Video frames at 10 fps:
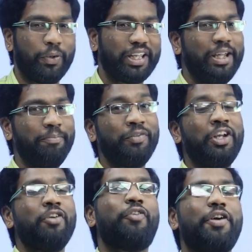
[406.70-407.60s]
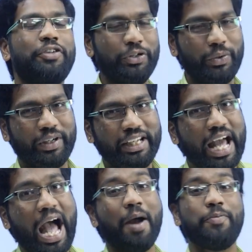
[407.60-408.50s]
Okay, for you only
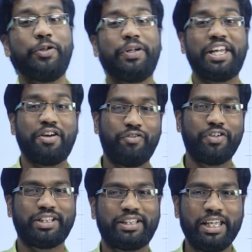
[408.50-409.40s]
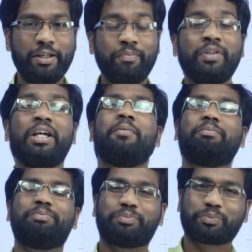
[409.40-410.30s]
I am doing everything.
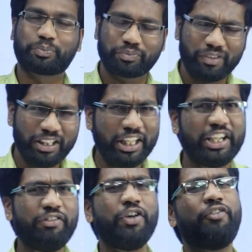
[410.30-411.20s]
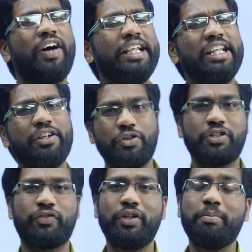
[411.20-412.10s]
If you find it
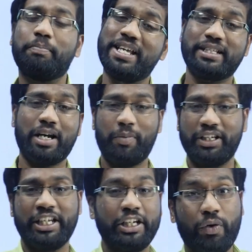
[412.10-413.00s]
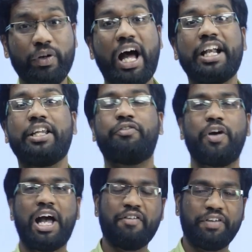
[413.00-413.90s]
useful, please comment it down, and if you
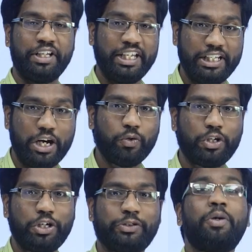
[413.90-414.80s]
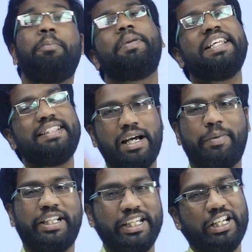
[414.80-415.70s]
have any doubt also, please
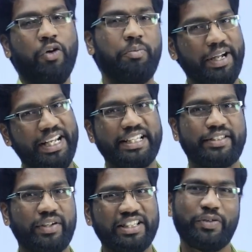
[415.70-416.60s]
comment it down, my dear students.